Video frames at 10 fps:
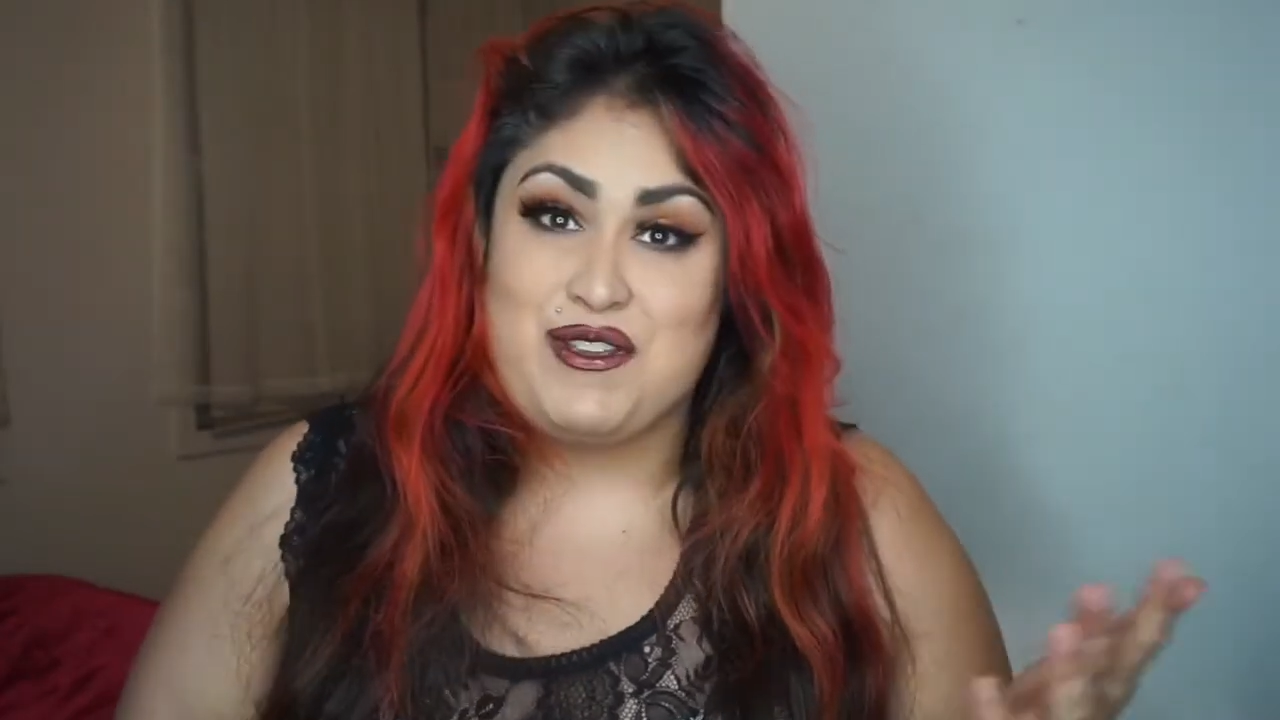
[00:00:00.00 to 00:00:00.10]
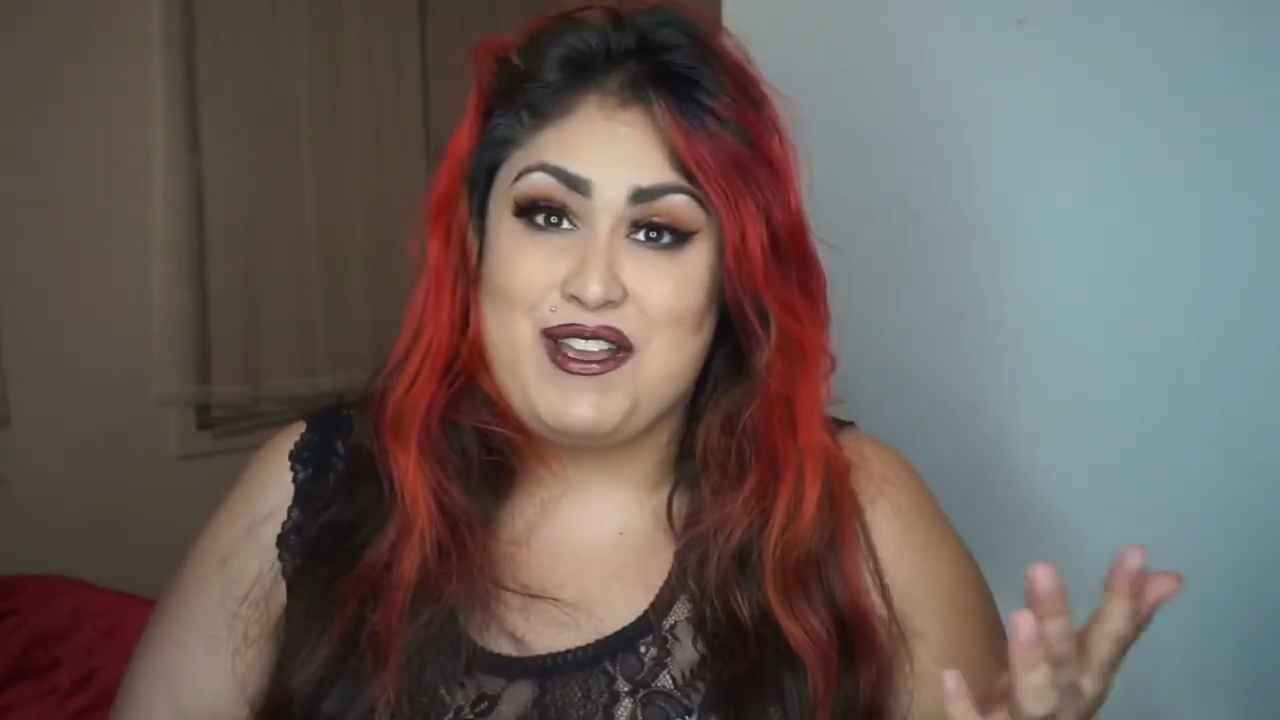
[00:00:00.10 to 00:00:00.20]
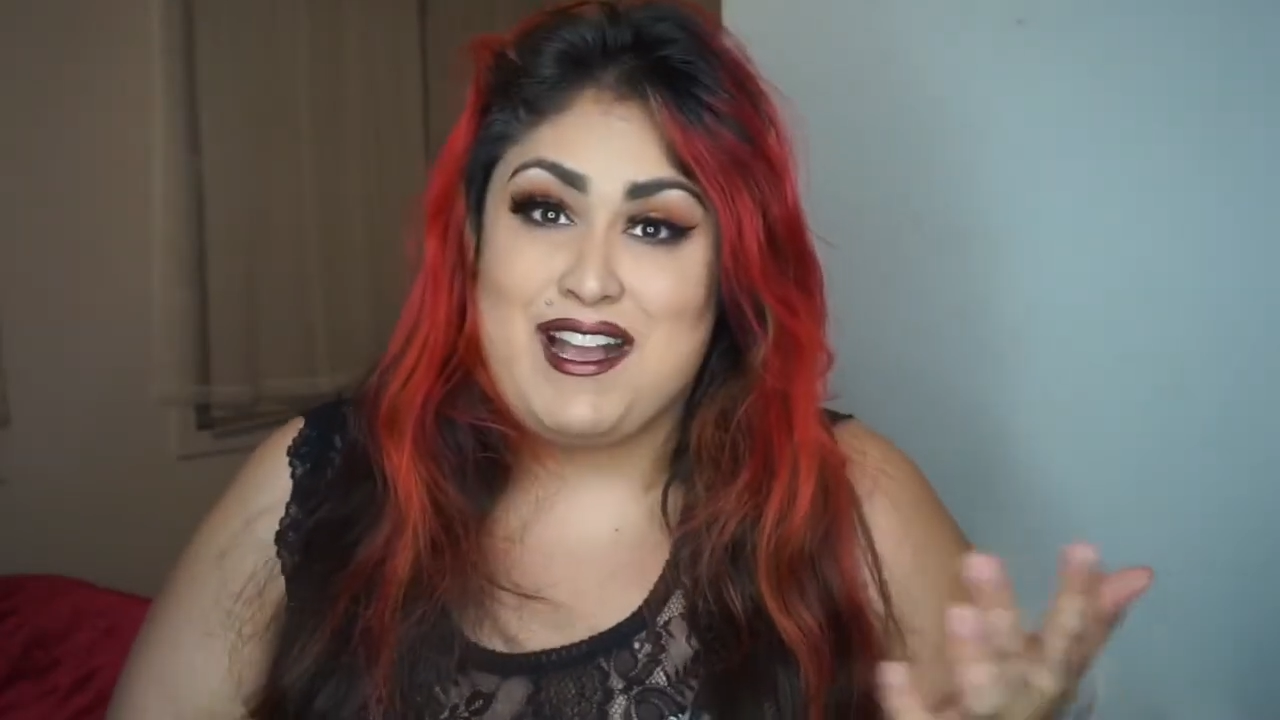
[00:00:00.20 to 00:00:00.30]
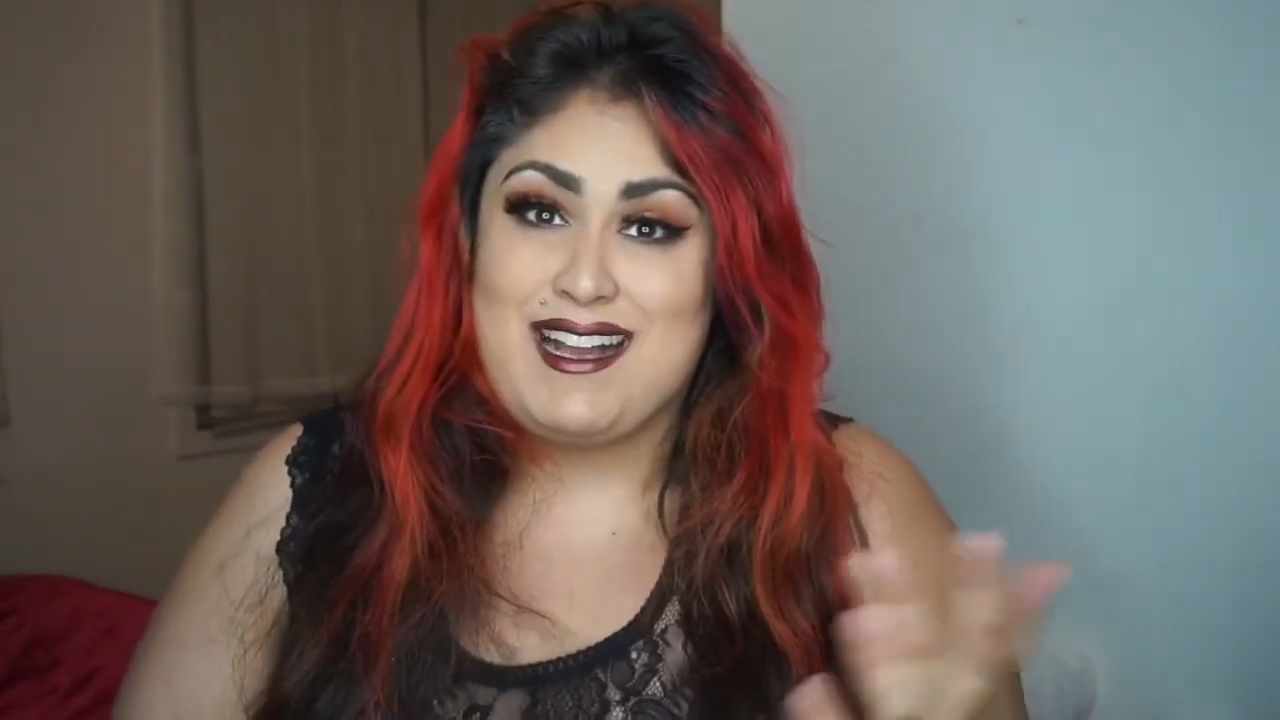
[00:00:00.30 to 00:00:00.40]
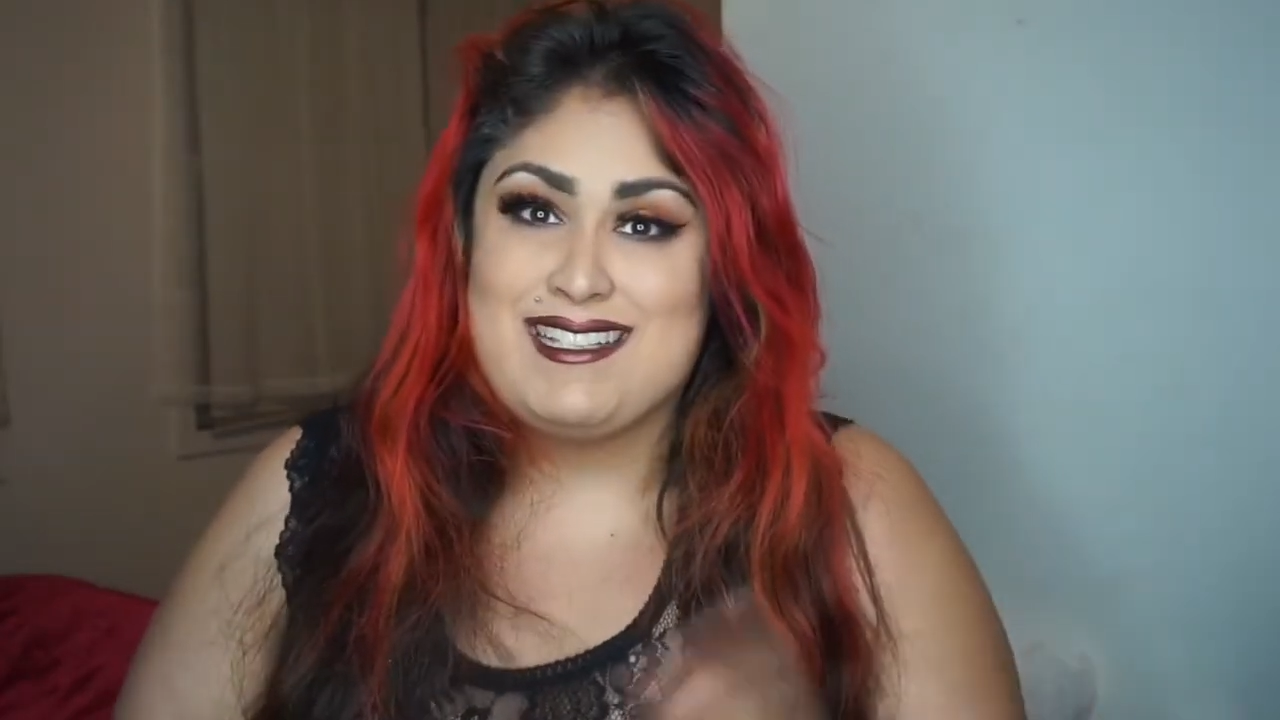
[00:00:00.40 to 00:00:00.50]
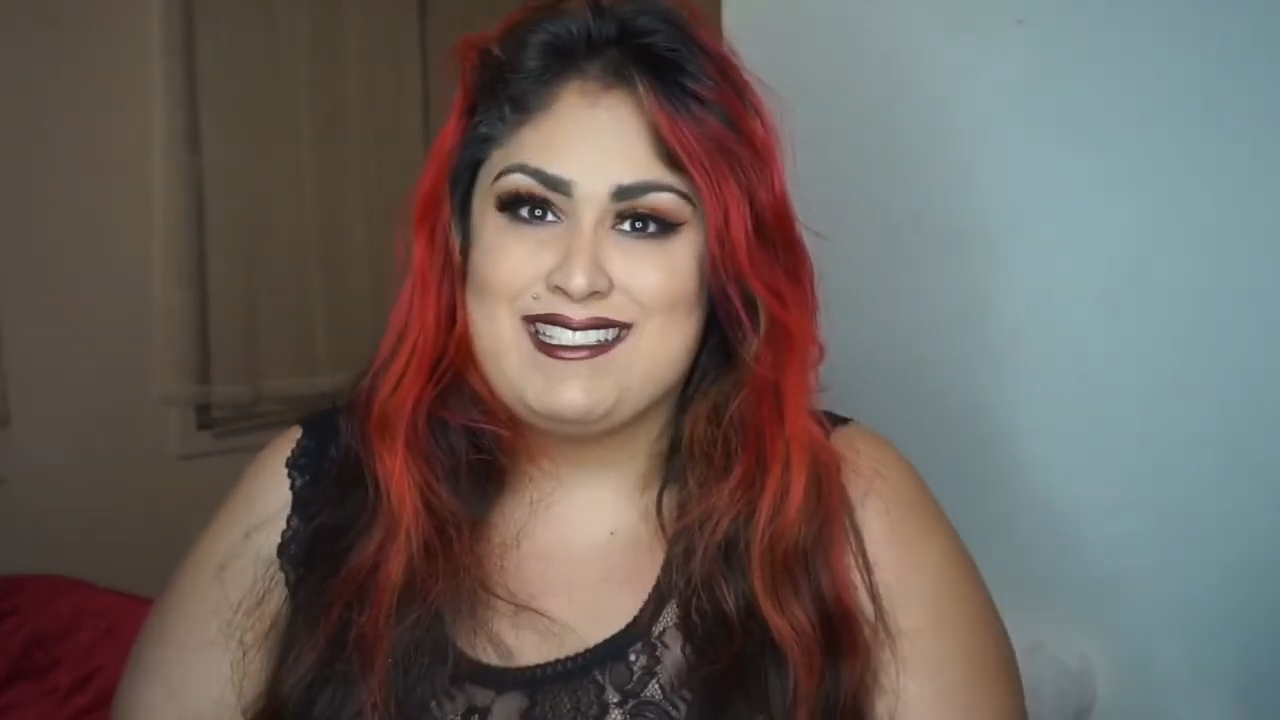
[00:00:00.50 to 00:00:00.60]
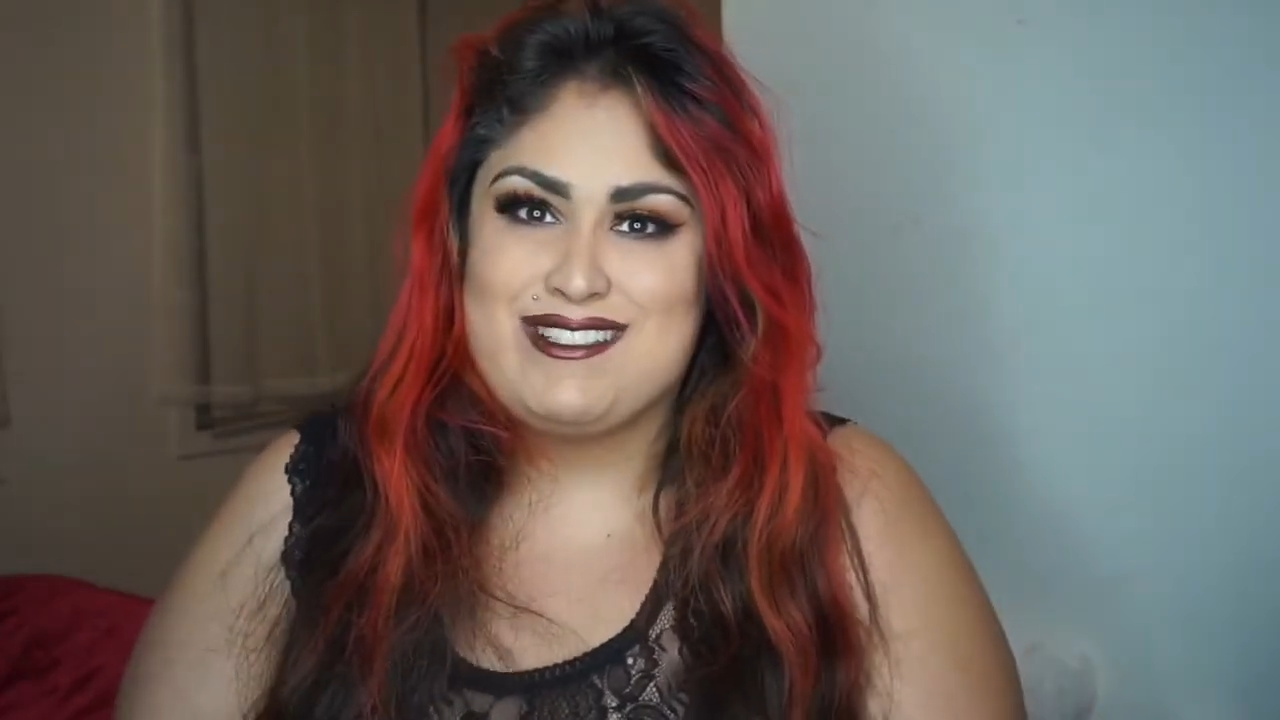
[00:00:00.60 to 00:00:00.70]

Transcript: you guys a